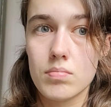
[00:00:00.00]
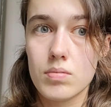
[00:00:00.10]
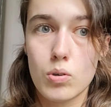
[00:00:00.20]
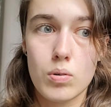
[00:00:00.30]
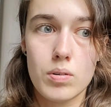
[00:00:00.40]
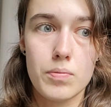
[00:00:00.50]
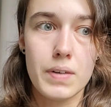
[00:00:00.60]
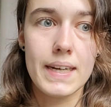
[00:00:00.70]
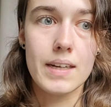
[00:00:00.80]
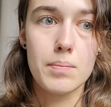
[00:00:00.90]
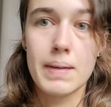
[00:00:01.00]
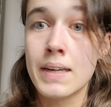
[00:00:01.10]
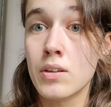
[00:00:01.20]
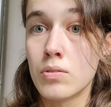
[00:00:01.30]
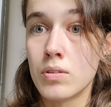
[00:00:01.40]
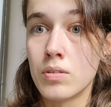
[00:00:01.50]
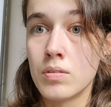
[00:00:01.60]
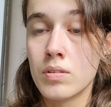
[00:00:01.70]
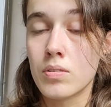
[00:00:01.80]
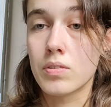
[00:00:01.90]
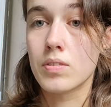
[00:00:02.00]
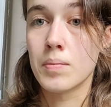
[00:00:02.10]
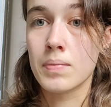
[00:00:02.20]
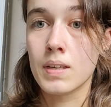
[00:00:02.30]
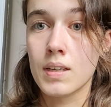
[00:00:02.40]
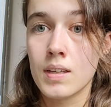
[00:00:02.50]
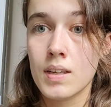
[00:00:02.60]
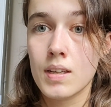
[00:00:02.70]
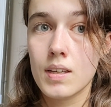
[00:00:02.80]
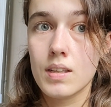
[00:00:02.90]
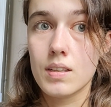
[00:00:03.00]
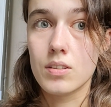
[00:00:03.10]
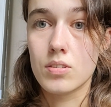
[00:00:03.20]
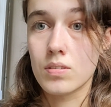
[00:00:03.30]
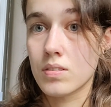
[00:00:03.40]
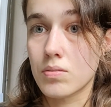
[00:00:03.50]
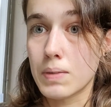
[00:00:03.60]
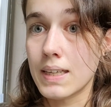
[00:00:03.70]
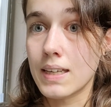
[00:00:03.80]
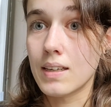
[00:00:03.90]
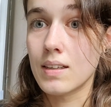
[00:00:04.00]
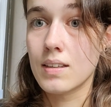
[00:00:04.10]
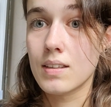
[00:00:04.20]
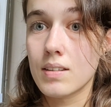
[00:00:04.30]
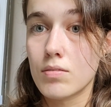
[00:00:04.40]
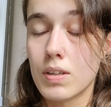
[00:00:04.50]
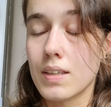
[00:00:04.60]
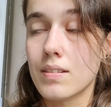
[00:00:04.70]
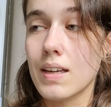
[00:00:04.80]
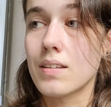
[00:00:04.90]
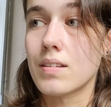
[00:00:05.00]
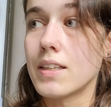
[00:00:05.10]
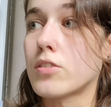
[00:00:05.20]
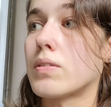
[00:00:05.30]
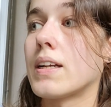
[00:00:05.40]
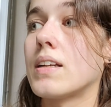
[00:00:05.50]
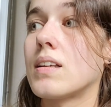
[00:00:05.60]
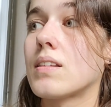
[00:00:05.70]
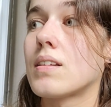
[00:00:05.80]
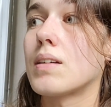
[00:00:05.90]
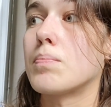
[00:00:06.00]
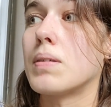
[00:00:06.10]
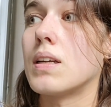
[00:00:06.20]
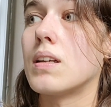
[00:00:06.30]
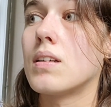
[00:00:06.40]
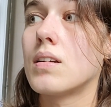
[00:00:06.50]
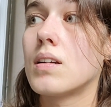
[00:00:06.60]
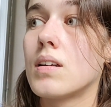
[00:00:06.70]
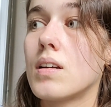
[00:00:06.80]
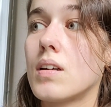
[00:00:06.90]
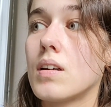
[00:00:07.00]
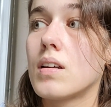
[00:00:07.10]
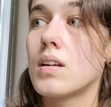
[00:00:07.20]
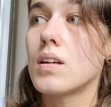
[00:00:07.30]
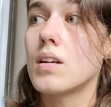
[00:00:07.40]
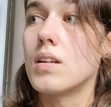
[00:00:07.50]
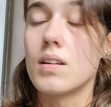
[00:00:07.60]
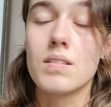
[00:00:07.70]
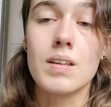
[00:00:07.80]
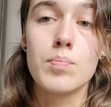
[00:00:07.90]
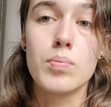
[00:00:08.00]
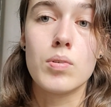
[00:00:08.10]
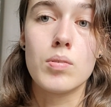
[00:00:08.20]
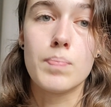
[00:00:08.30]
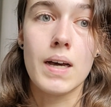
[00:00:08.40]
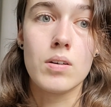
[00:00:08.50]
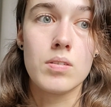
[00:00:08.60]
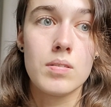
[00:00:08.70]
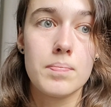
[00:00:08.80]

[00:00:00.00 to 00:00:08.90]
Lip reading: or reading a manual or something. Just reading what it says literally. That can be an example about